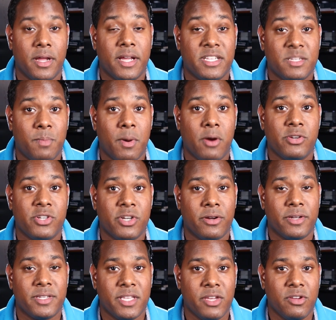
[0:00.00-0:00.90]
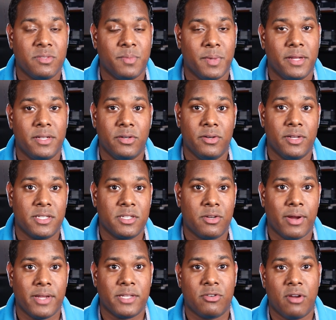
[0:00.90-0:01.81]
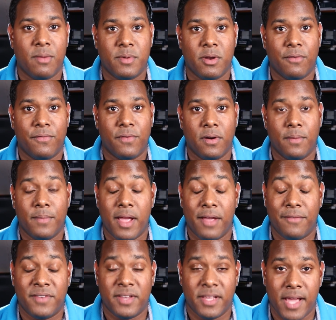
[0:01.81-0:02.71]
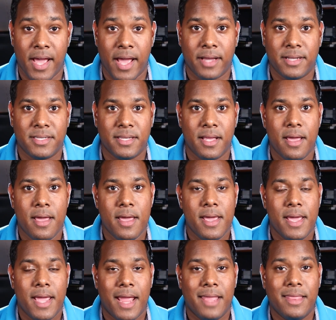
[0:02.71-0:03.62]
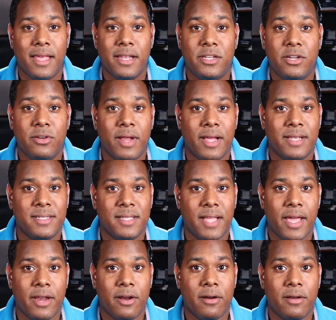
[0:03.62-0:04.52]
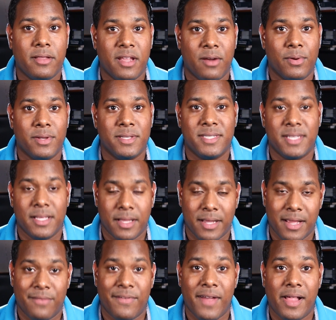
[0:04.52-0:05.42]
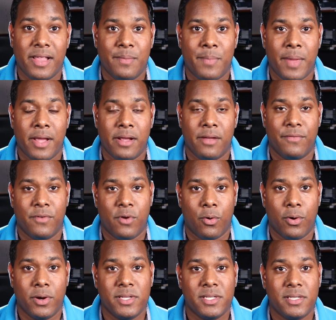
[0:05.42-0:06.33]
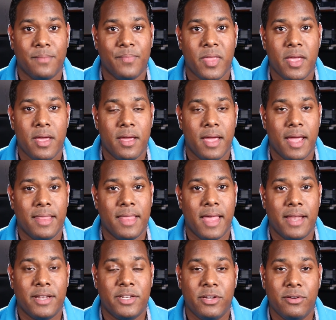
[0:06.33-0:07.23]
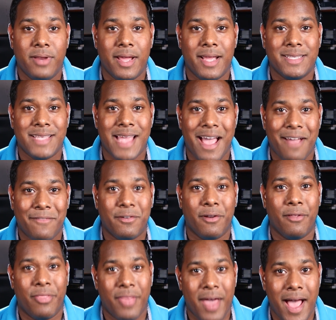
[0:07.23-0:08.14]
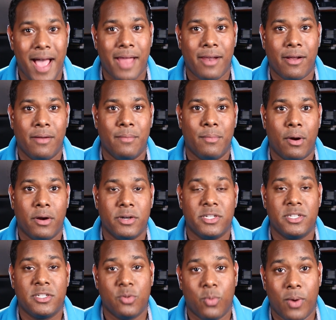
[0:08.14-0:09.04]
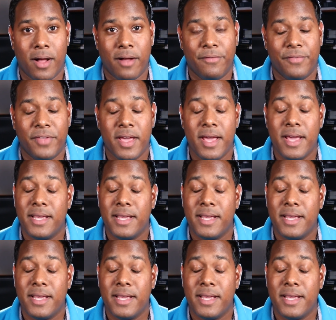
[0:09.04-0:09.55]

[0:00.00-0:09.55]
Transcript: to disgraced crypto firm FTX. And then 2 days later, there was Silicon Valley Bank, of course. And then 2 days after that, on March 12th,